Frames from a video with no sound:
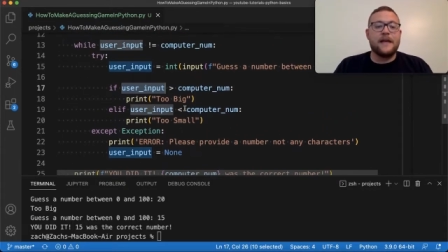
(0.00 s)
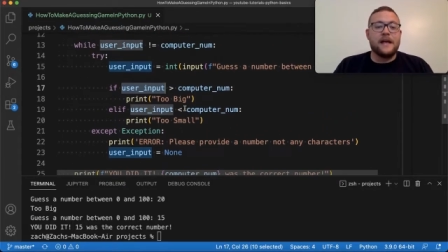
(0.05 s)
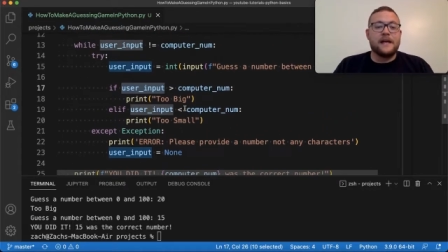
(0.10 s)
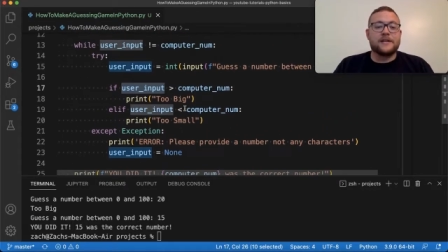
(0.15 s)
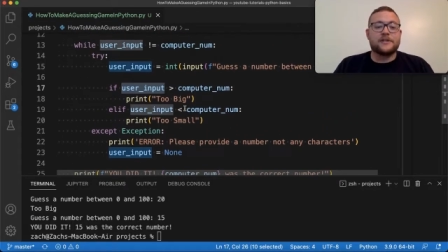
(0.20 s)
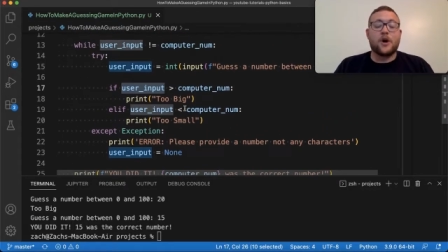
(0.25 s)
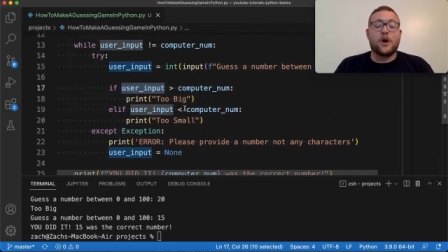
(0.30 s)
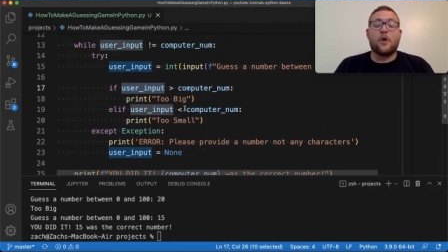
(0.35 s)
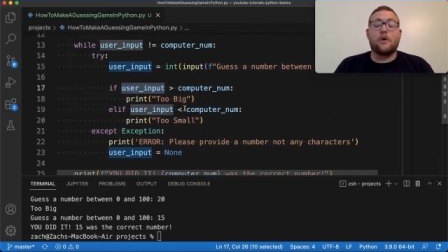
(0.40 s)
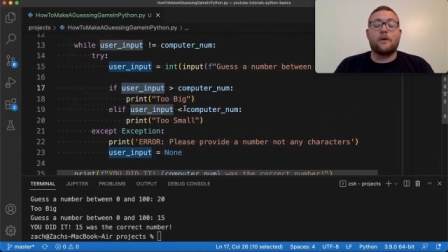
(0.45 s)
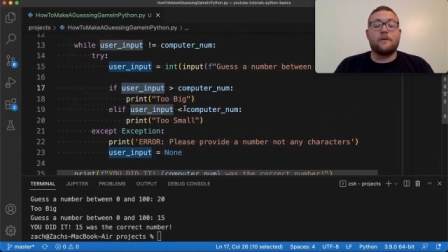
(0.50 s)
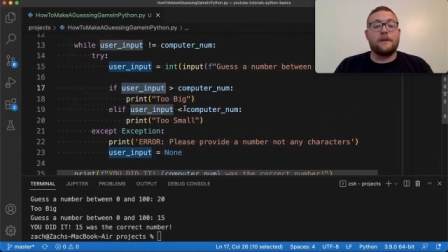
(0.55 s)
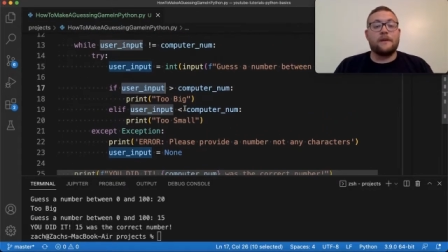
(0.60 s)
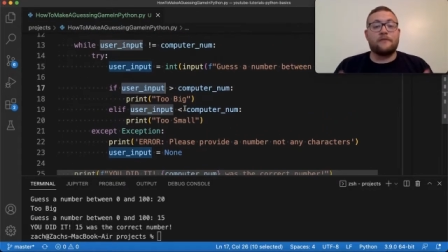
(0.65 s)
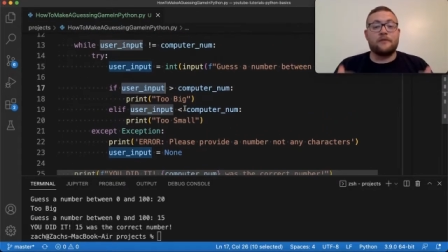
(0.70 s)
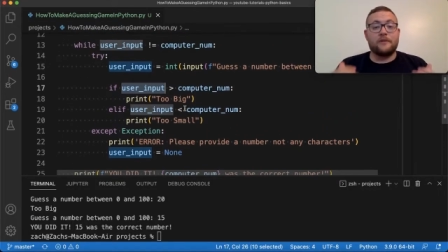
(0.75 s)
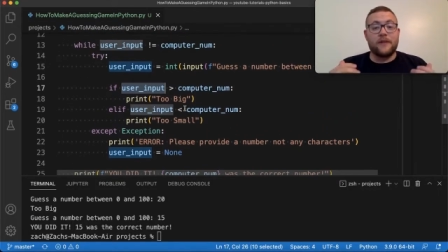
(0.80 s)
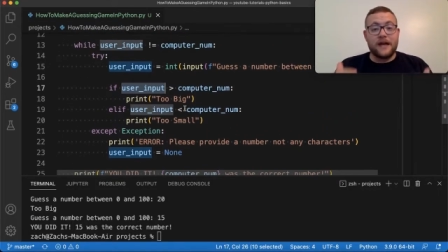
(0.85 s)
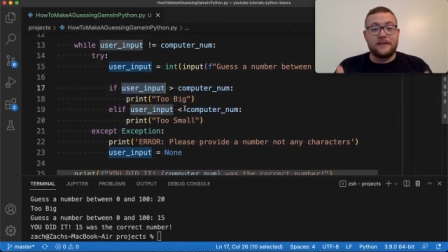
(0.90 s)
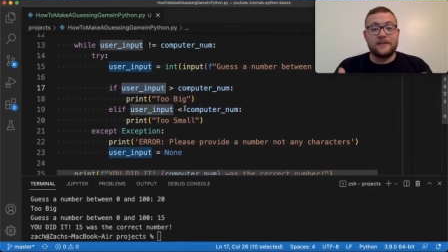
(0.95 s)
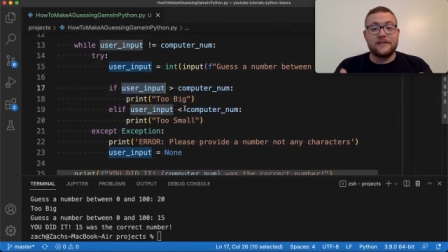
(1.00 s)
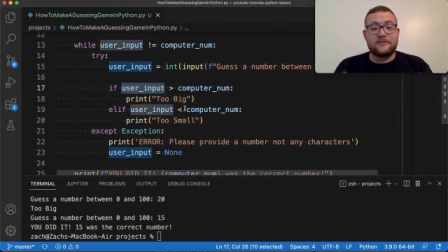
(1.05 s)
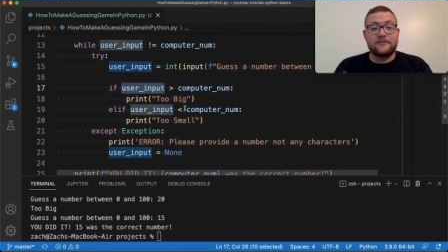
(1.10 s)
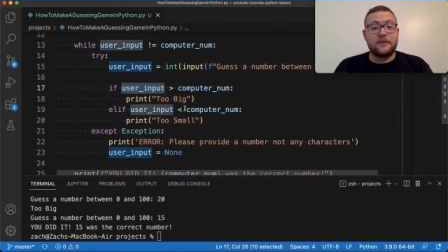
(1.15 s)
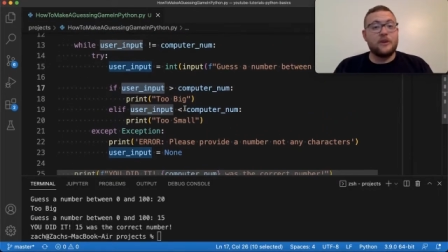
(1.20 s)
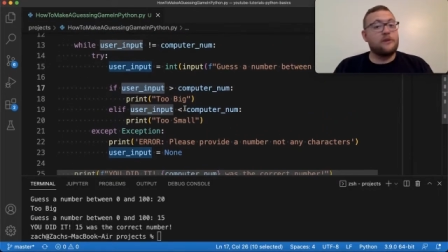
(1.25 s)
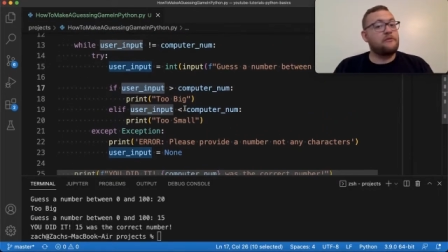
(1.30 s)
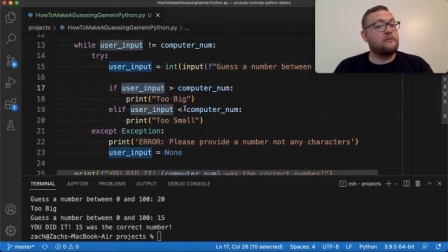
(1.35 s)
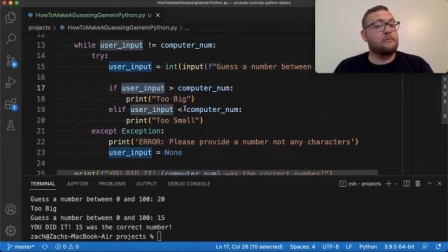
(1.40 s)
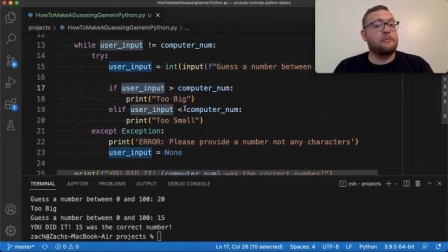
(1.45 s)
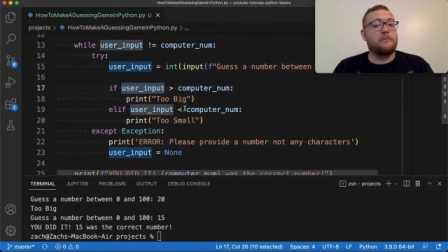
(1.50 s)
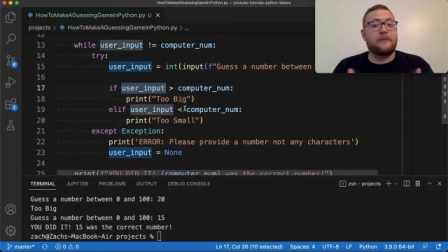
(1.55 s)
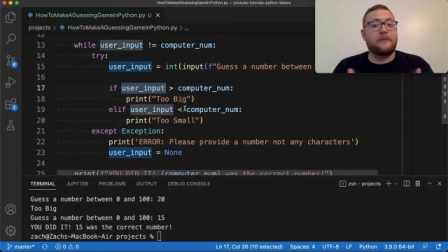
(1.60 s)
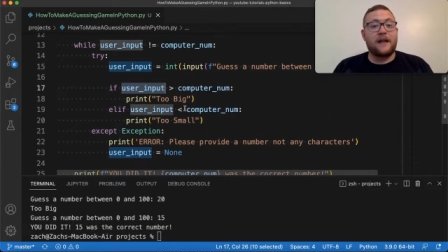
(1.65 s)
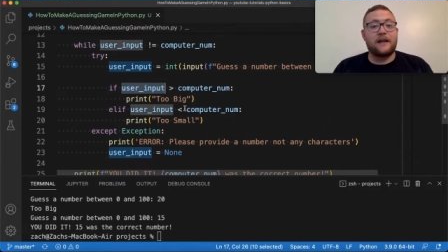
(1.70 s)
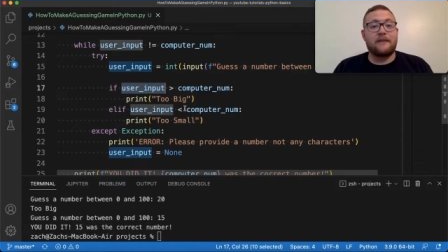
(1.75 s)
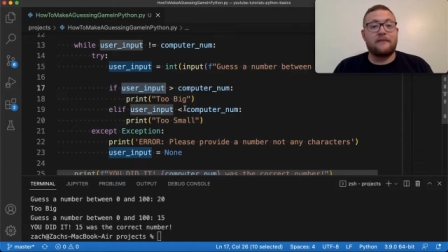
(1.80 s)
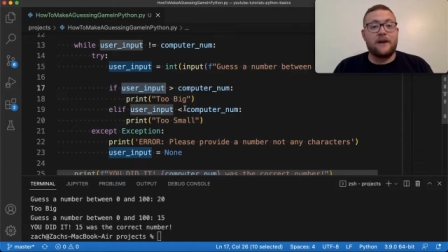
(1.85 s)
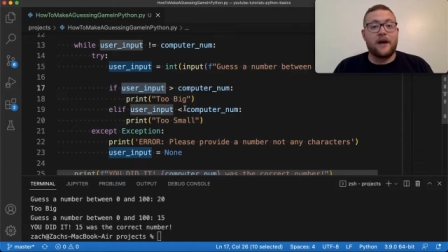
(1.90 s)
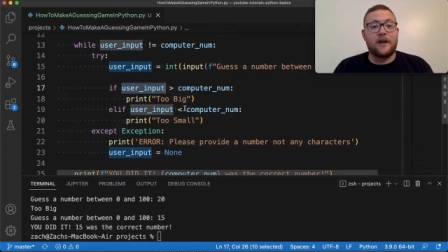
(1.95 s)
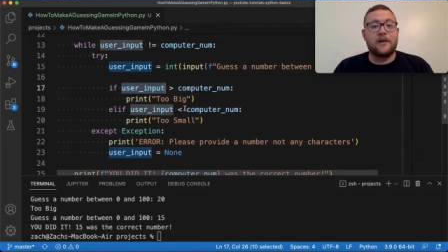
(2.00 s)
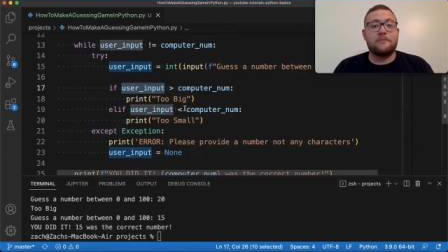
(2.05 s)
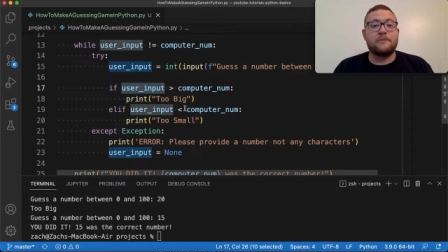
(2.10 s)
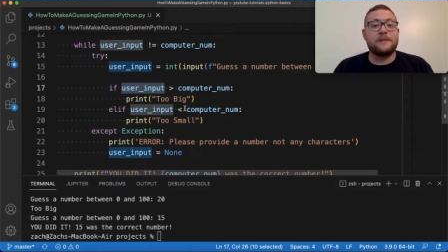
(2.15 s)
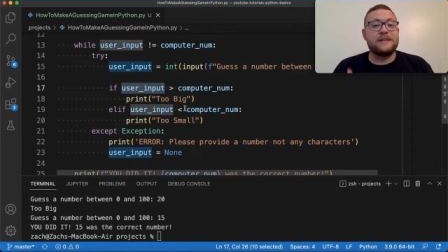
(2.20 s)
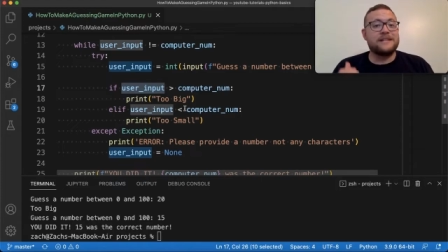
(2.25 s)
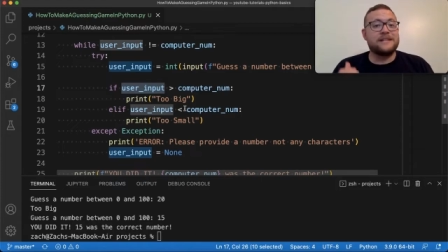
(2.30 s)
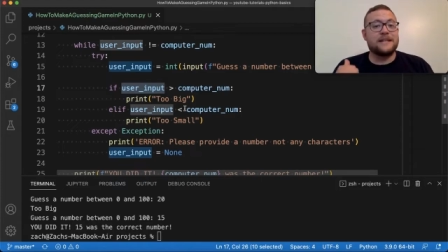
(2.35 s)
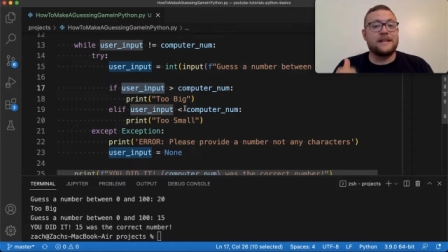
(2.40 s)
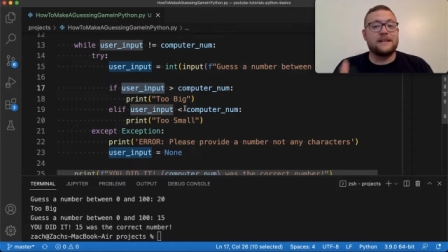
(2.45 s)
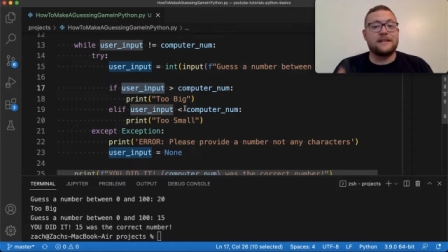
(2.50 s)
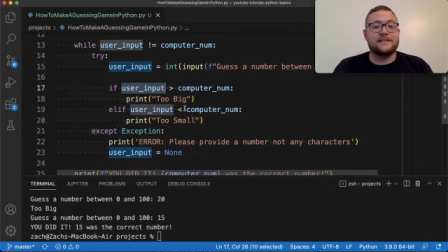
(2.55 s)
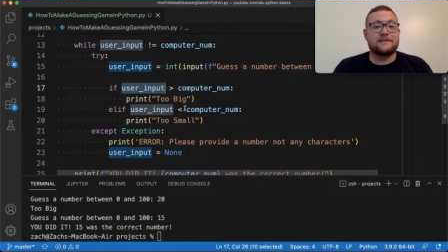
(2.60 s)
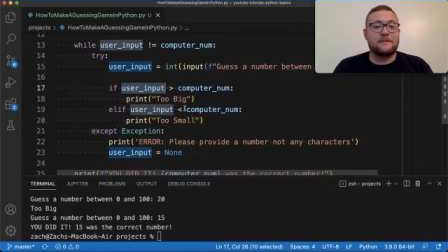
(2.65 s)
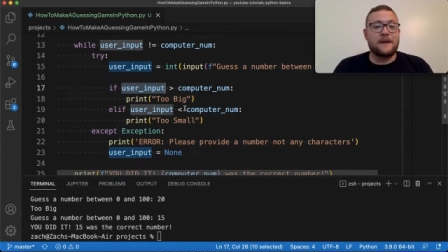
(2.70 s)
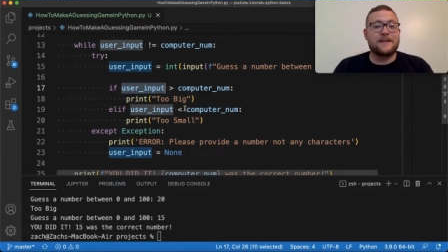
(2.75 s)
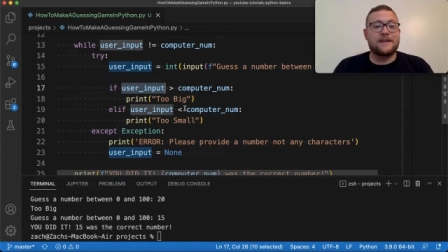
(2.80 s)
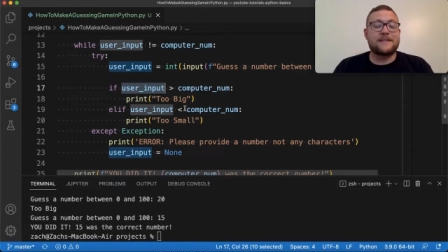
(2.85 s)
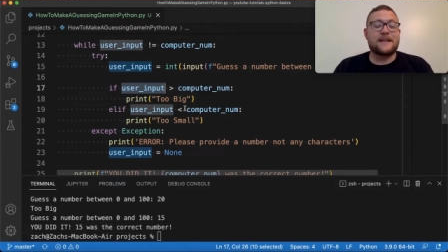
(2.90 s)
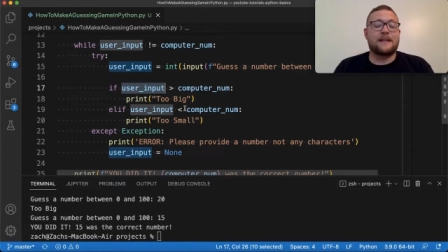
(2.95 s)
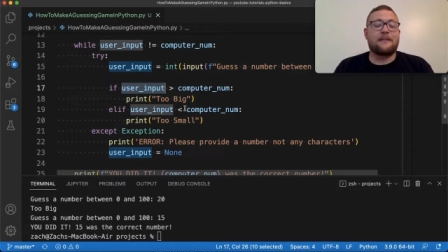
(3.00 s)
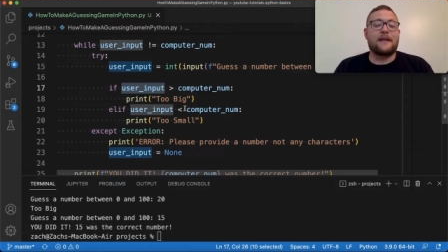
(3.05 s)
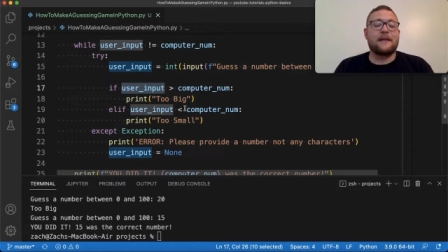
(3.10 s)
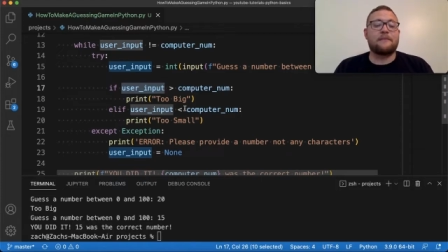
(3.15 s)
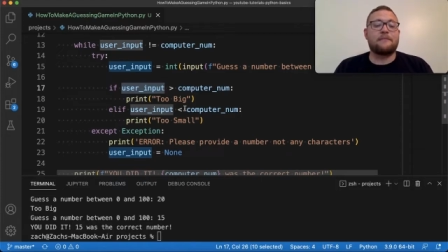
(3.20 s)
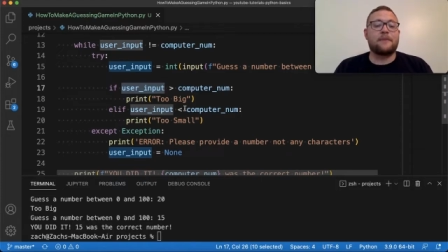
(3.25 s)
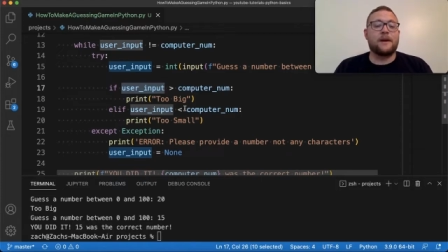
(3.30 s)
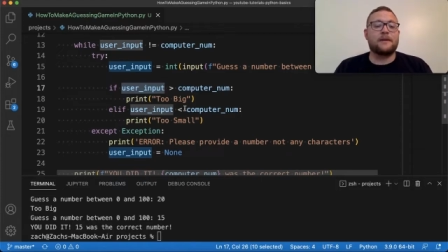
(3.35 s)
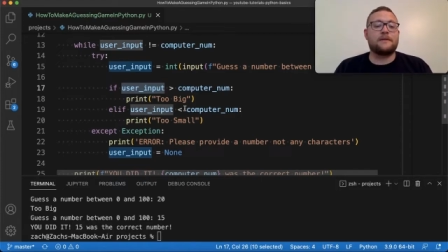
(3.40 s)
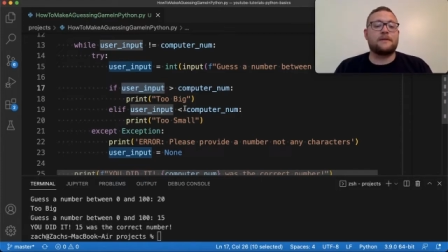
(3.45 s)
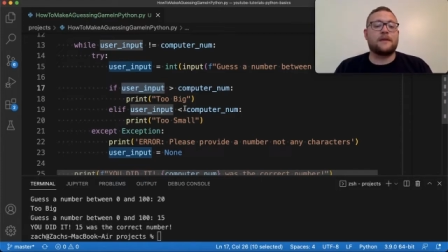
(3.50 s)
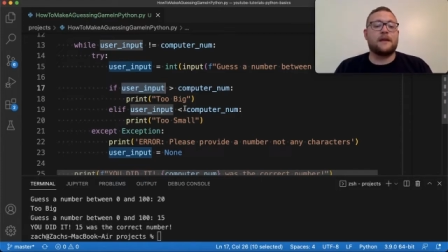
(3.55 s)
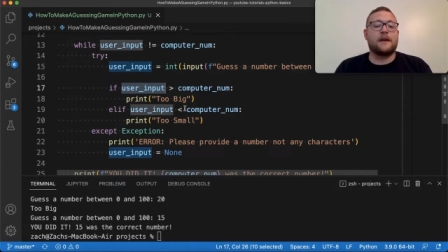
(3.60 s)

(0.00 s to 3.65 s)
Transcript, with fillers: So if you like this video, if it provided value, please hit smash that like button.